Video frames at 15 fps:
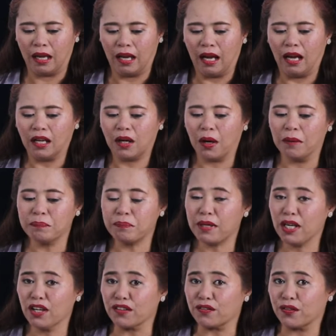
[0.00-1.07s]
compute
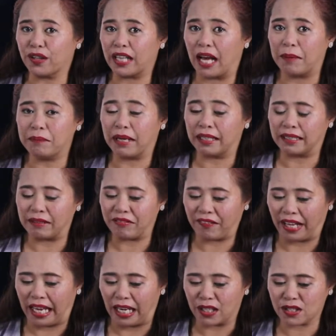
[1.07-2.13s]
for the
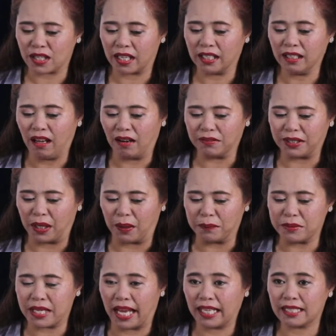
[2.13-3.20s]
magnification of the
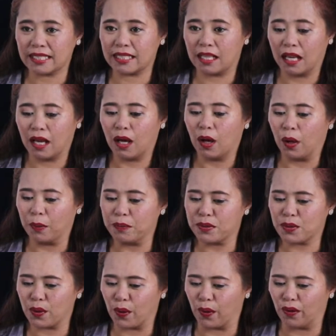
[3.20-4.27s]
objects
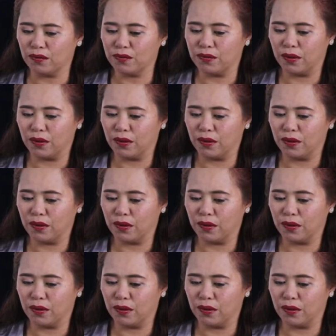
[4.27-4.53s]
observed